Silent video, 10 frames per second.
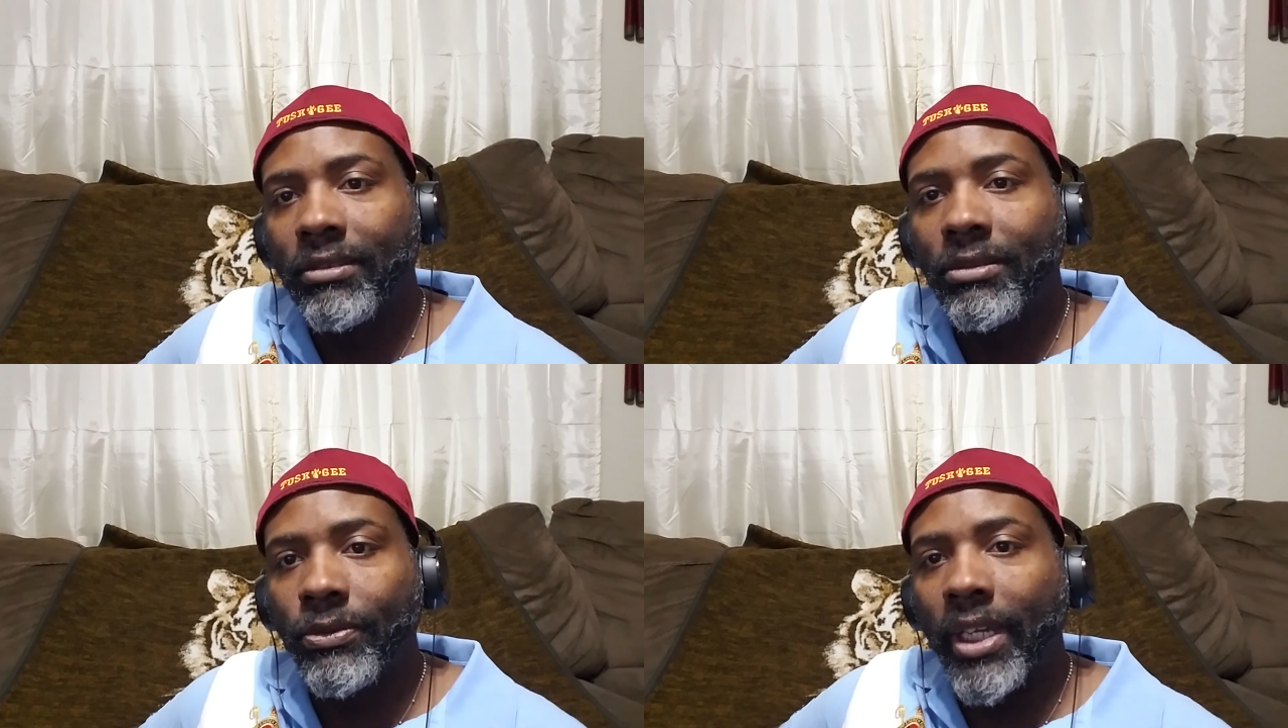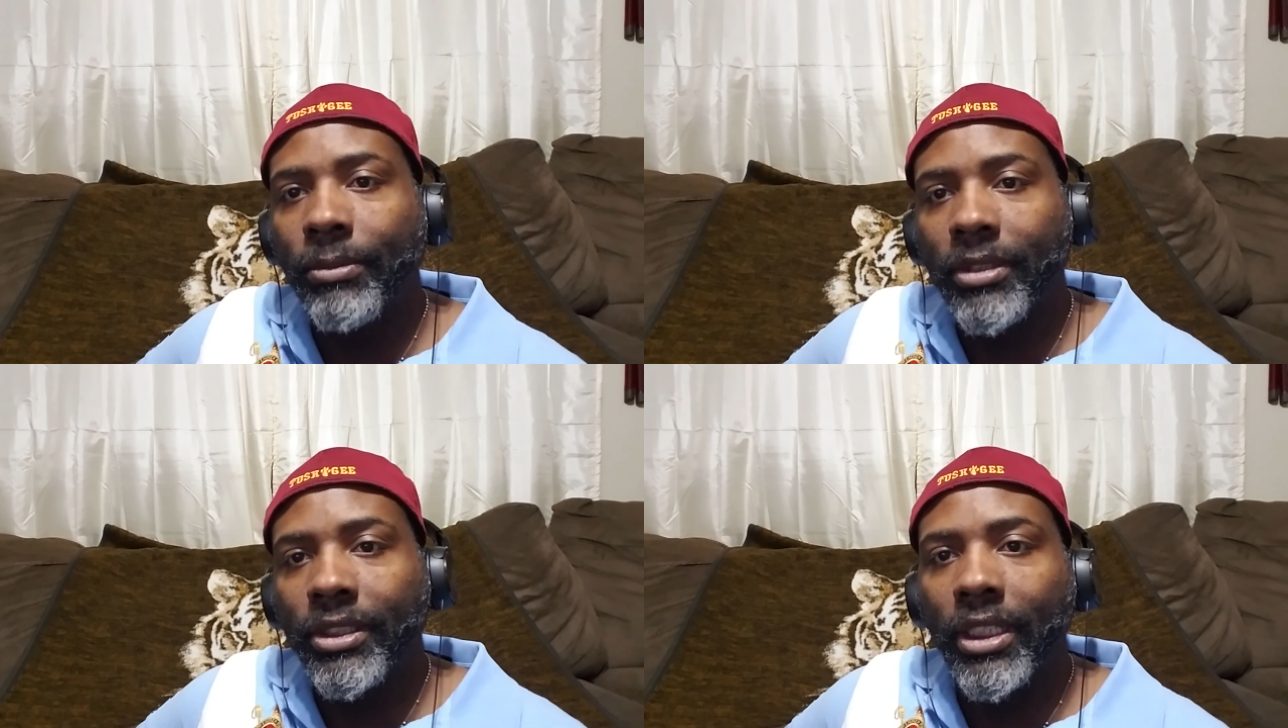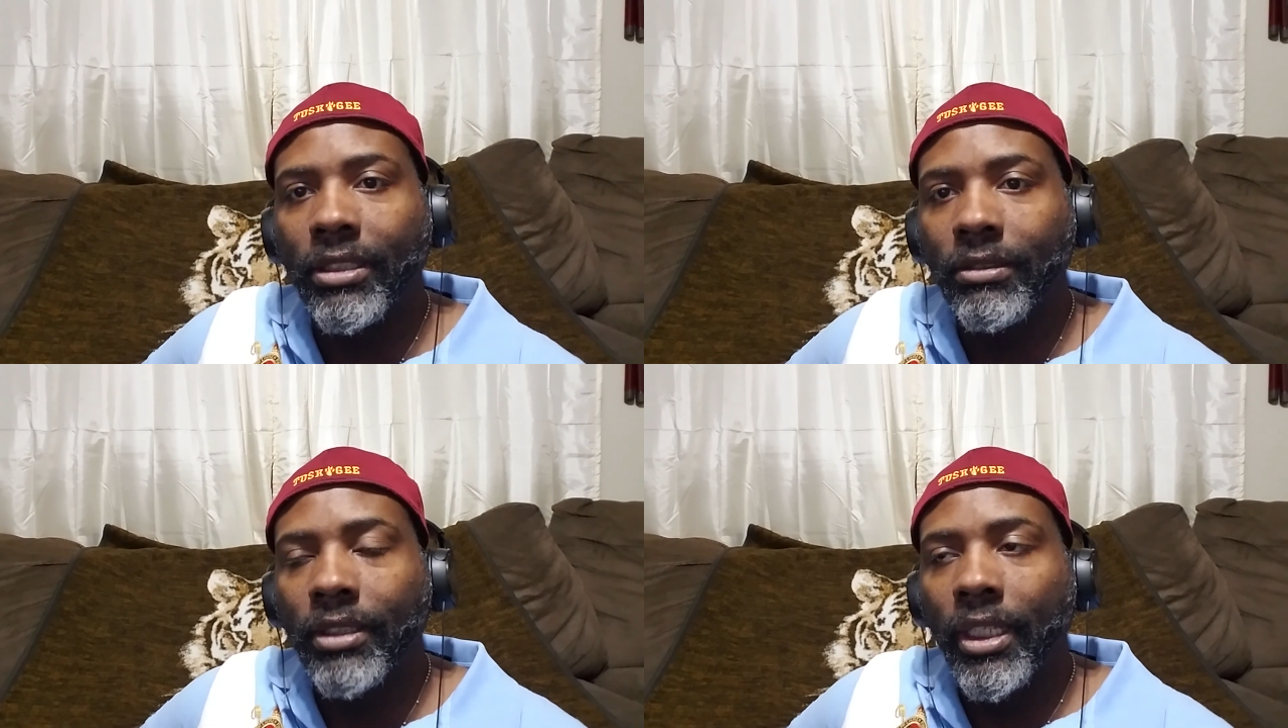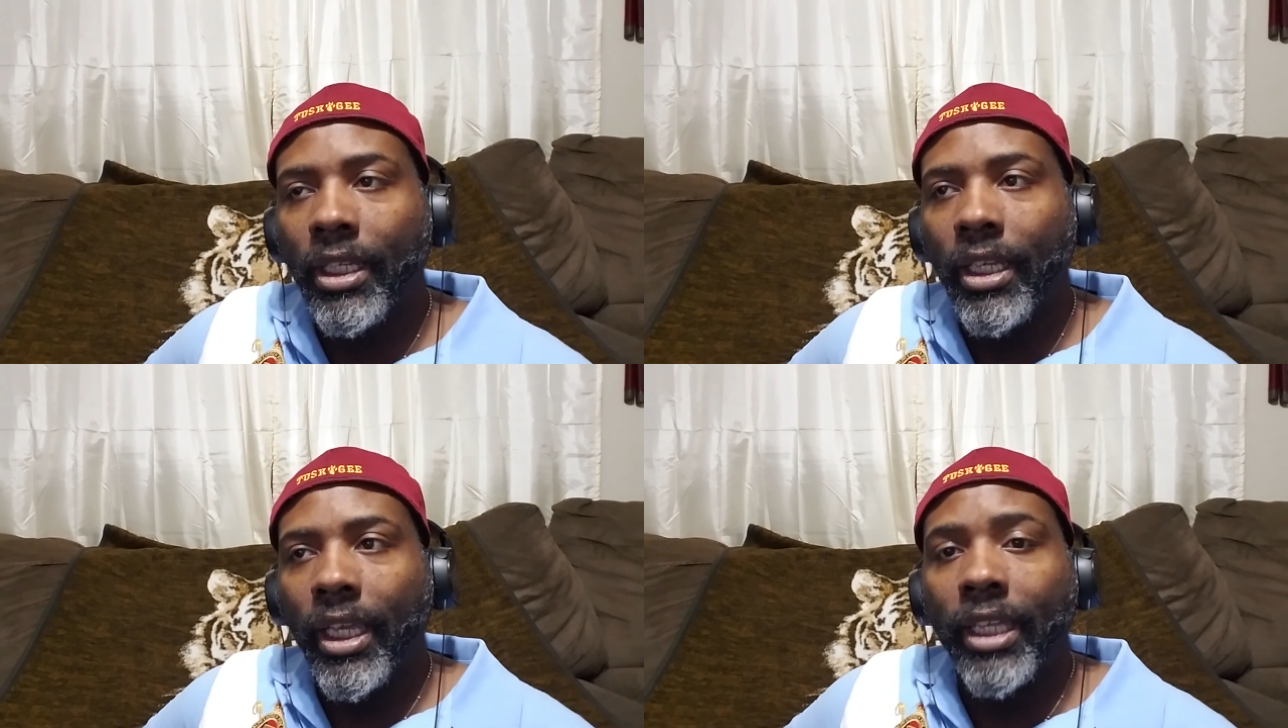subscribe to the channel,
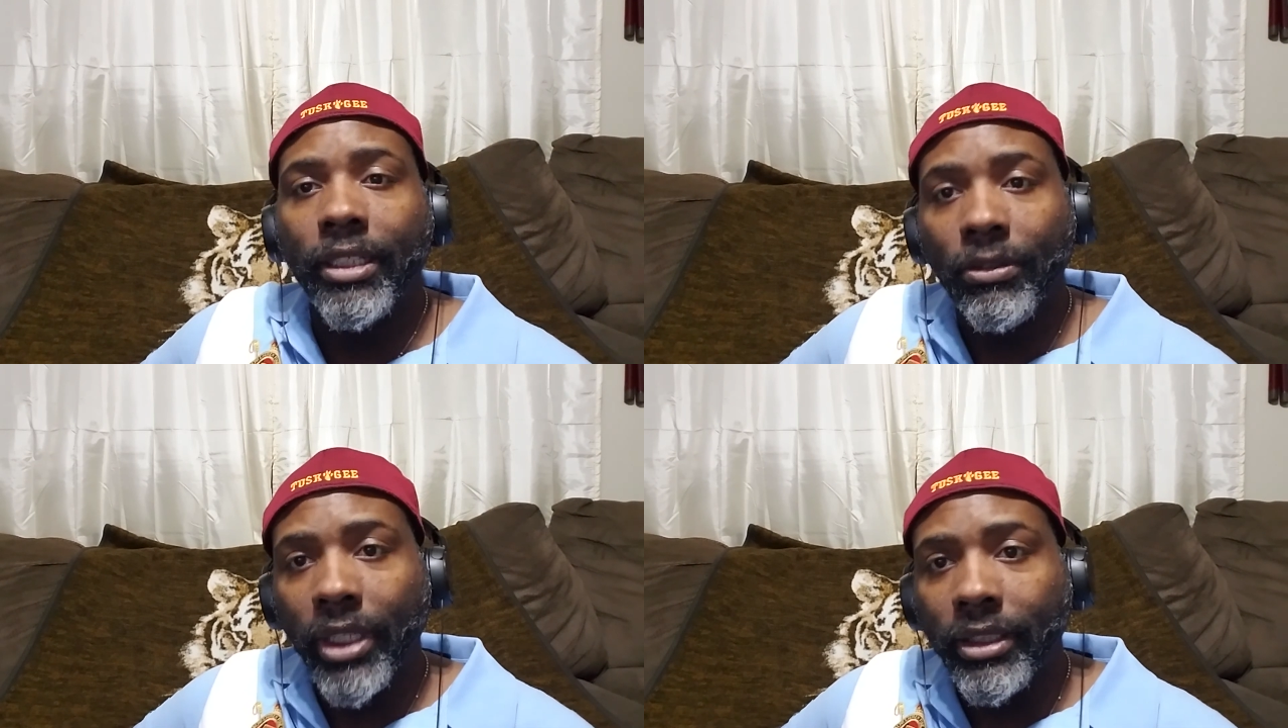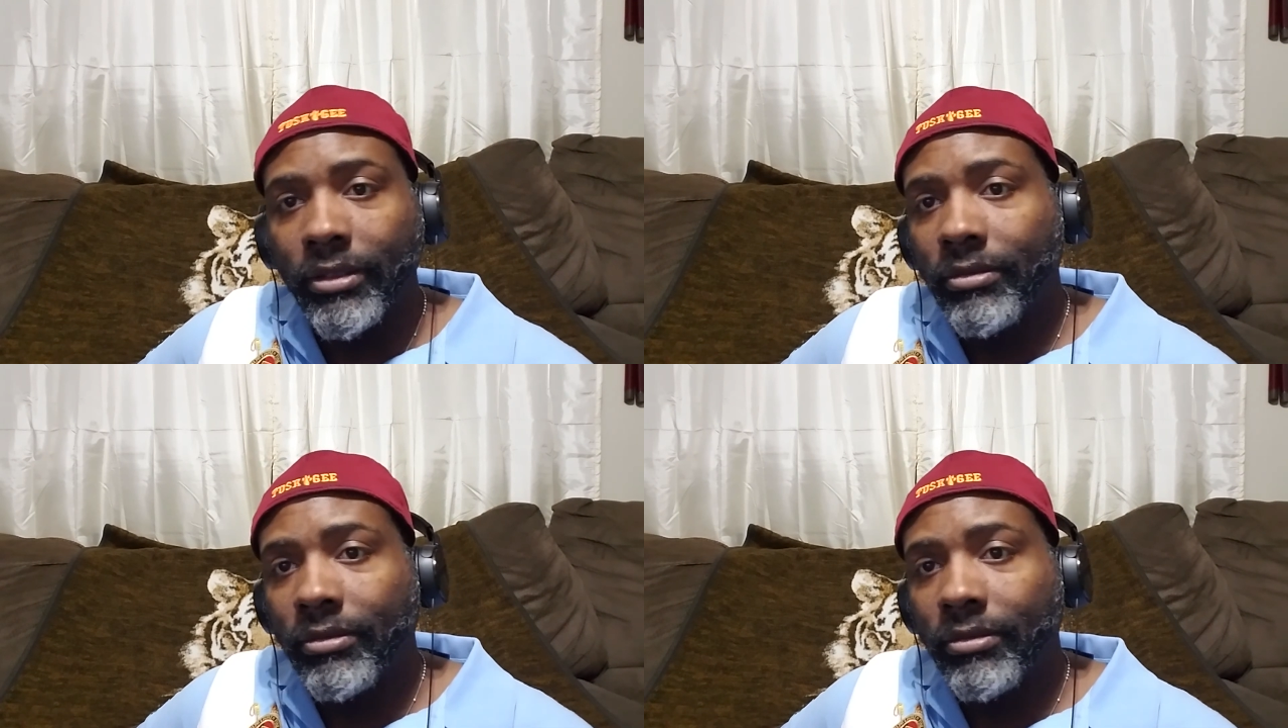and donate.